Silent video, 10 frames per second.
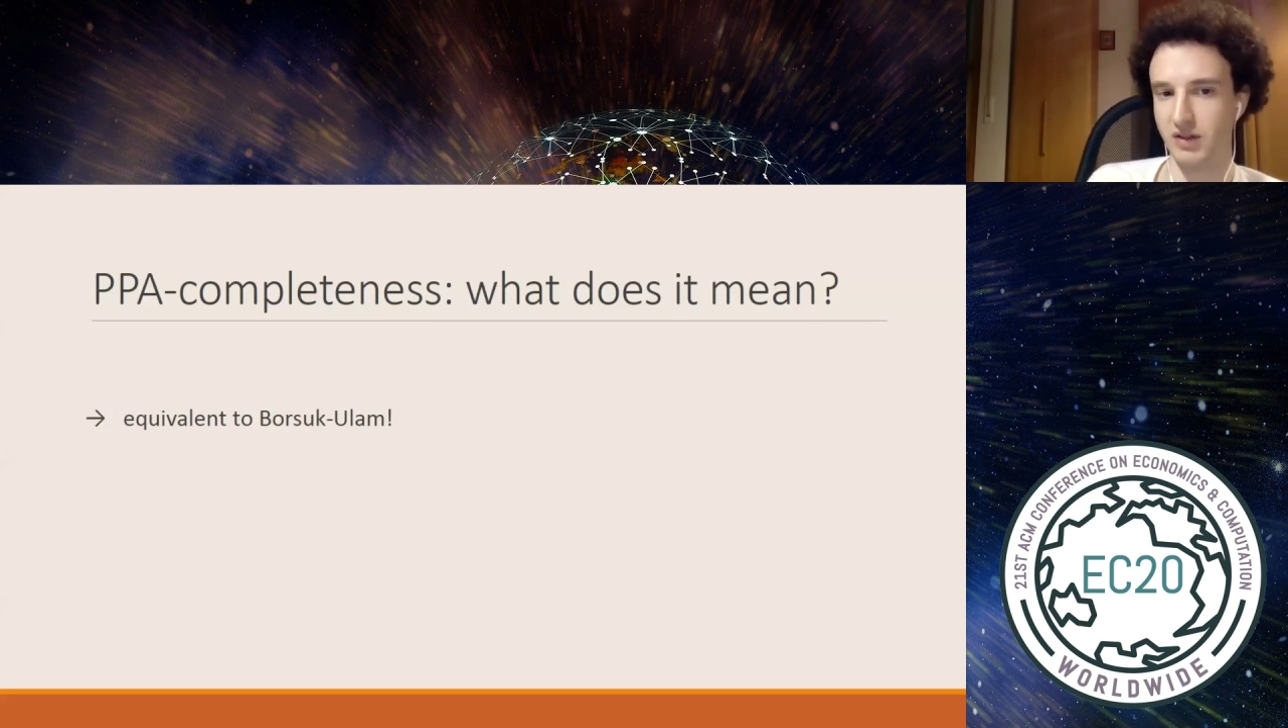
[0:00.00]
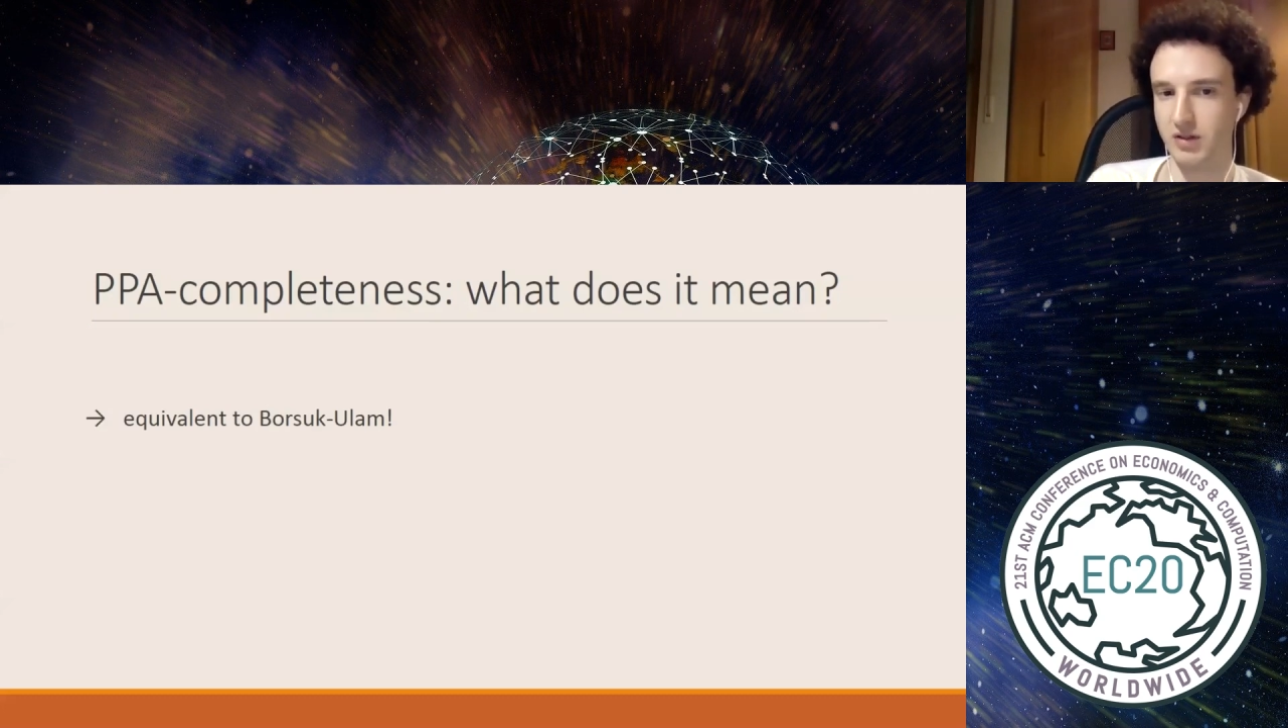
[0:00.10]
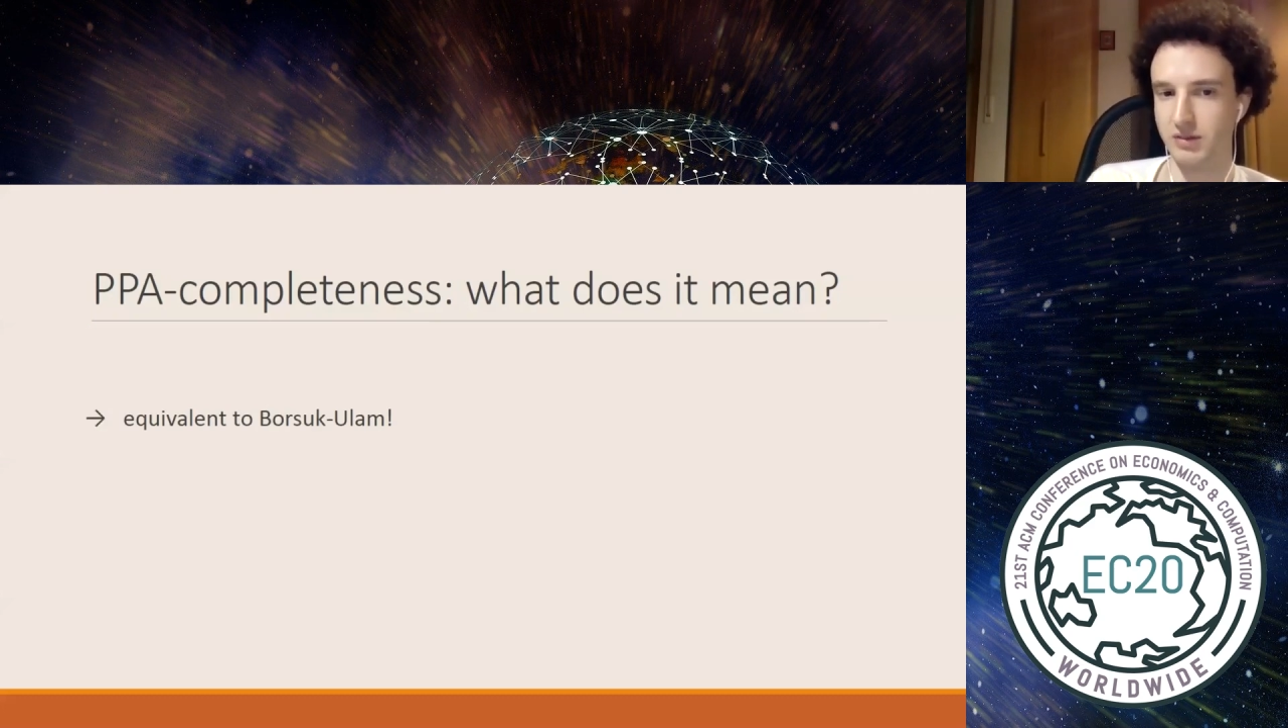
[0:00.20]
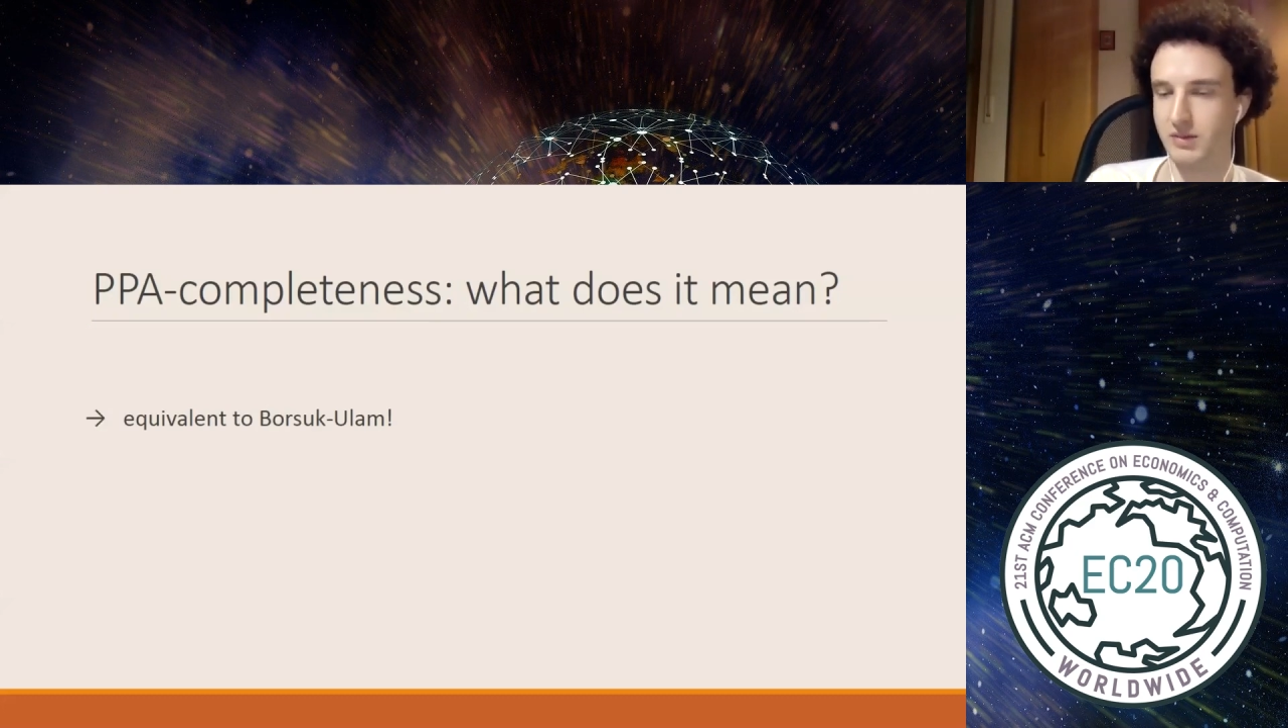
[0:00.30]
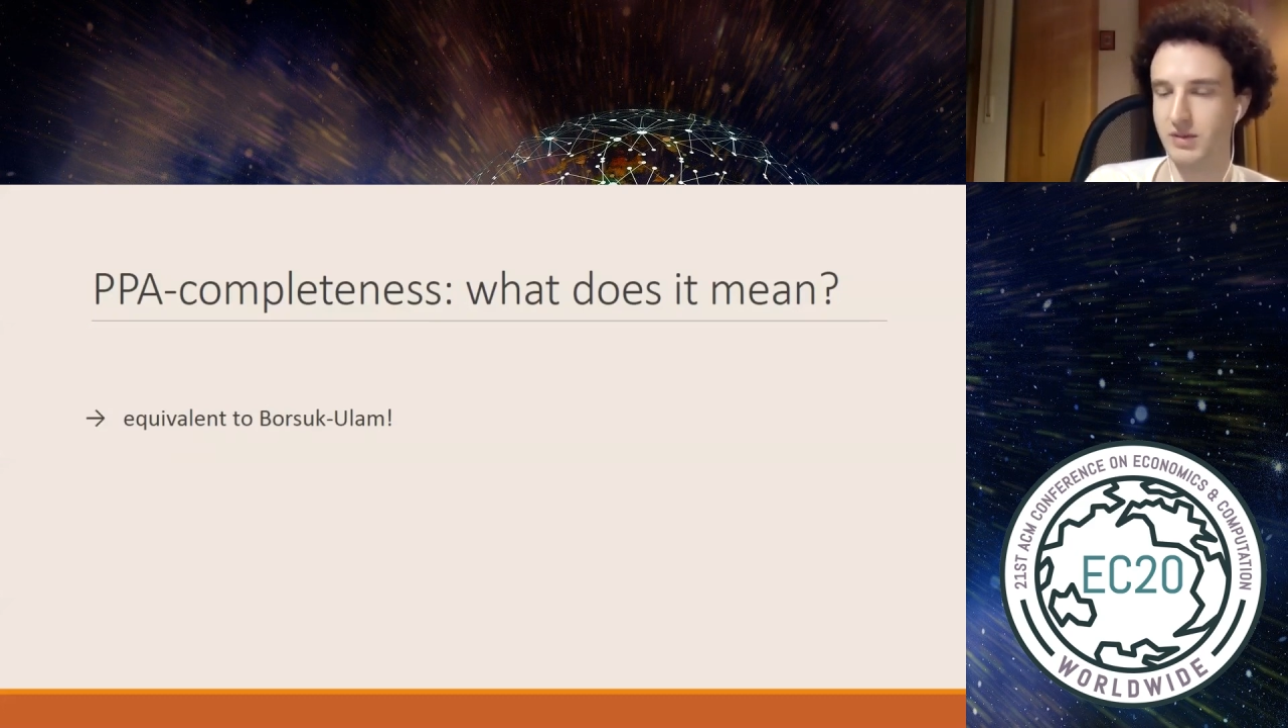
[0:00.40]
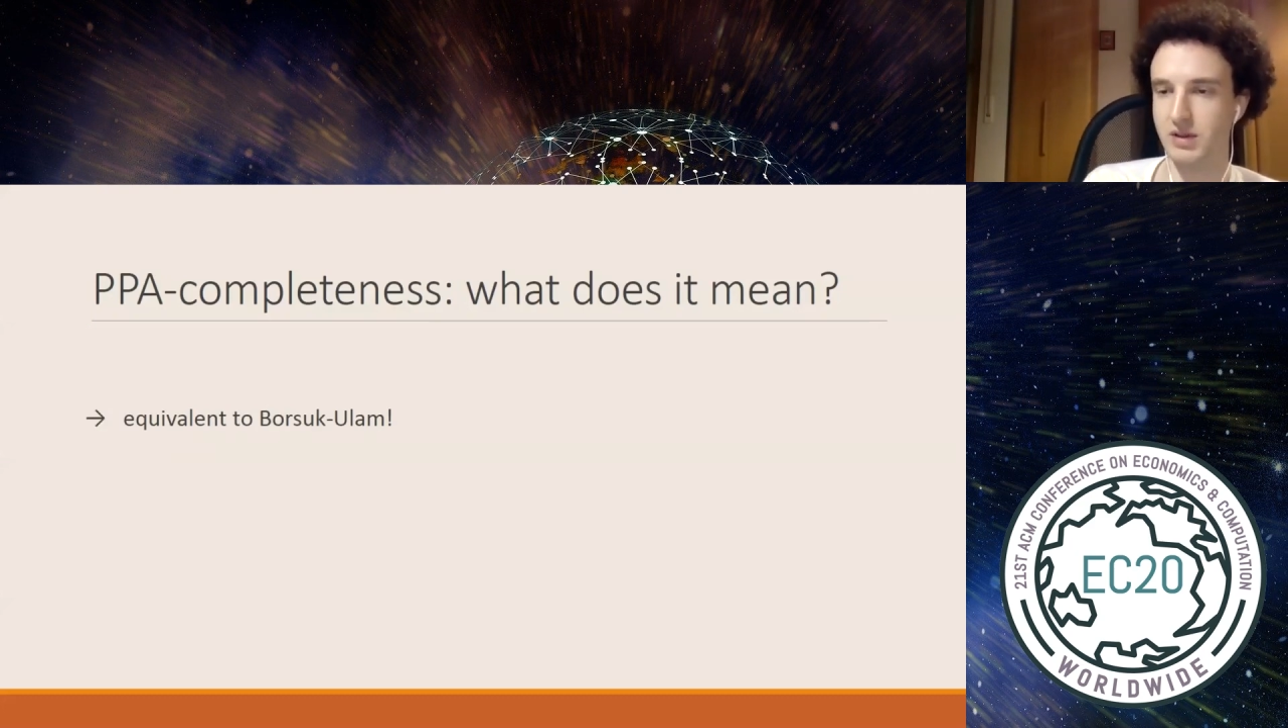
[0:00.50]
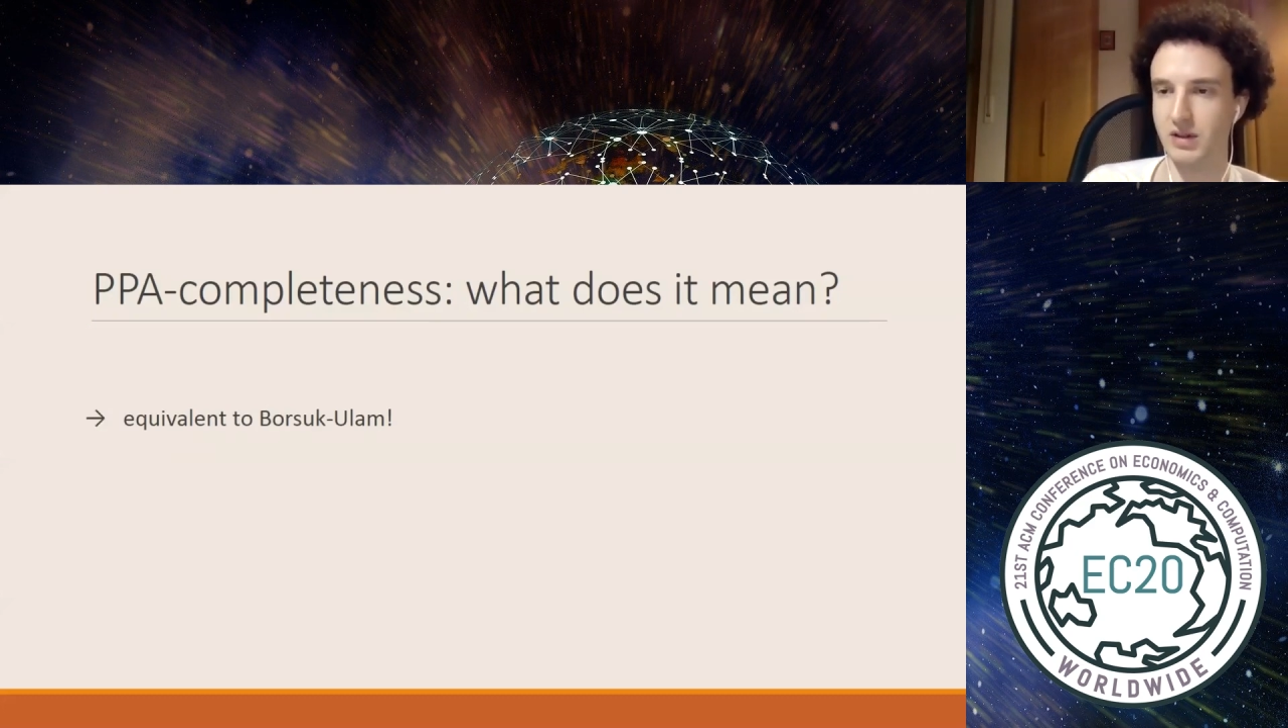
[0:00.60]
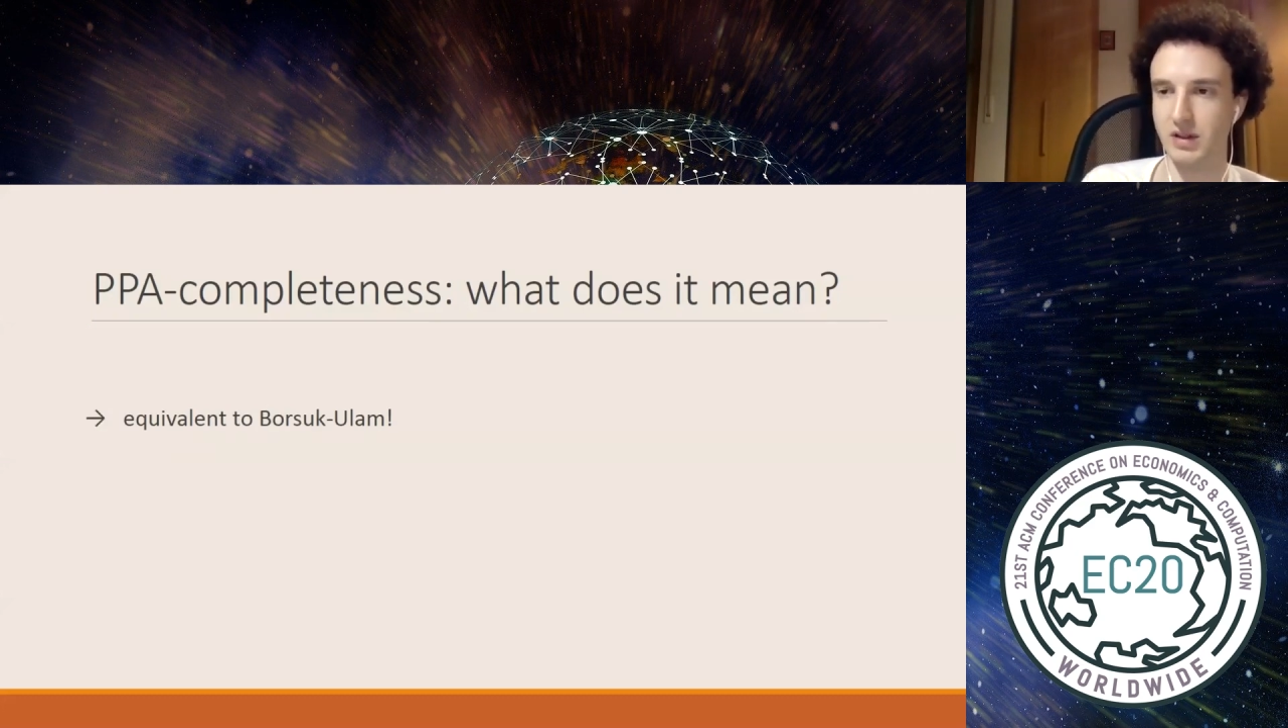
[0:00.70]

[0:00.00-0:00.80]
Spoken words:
theorem